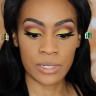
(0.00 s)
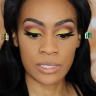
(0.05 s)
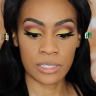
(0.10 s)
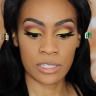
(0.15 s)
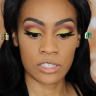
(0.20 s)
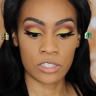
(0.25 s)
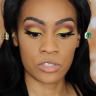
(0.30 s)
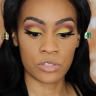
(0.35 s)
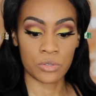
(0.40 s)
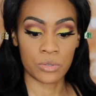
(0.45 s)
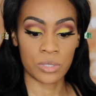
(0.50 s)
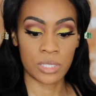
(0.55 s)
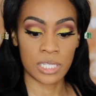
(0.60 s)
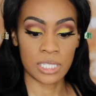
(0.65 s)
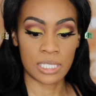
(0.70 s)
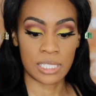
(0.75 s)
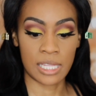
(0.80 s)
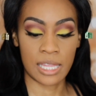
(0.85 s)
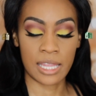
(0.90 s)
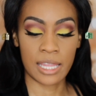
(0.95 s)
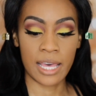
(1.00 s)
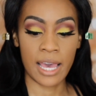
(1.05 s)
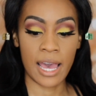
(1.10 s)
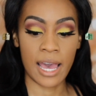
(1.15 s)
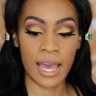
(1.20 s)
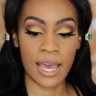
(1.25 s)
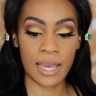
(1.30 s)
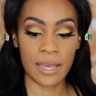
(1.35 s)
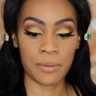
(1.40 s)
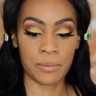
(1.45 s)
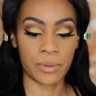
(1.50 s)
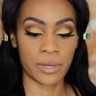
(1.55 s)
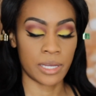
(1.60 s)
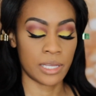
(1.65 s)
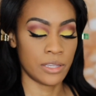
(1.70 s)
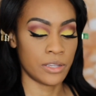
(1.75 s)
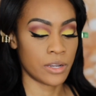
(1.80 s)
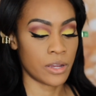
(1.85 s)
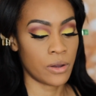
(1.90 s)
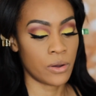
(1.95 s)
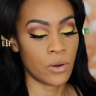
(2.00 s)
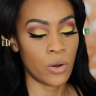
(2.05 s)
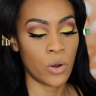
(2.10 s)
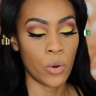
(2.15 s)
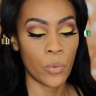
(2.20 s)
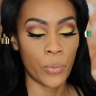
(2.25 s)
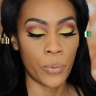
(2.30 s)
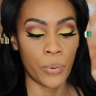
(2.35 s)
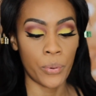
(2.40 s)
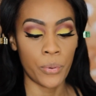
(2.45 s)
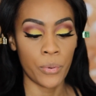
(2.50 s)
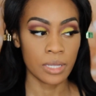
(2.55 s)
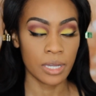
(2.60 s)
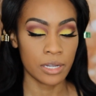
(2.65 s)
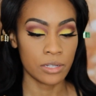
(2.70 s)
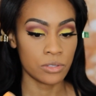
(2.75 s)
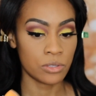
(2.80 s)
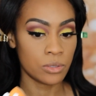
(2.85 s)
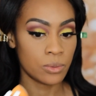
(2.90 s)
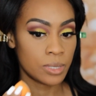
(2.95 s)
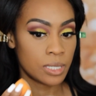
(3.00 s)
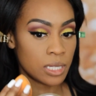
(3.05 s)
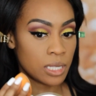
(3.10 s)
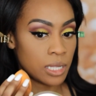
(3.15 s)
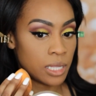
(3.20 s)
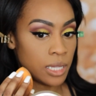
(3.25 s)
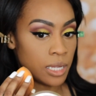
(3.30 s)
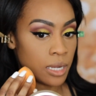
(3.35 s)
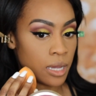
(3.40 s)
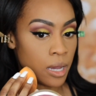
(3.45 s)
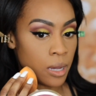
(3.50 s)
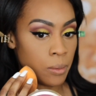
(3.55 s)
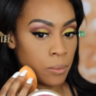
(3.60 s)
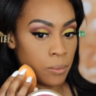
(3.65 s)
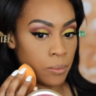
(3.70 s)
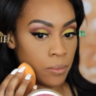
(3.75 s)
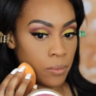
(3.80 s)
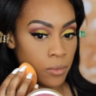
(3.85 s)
Is it gonna do this and that? But, you know, I do want to clean up.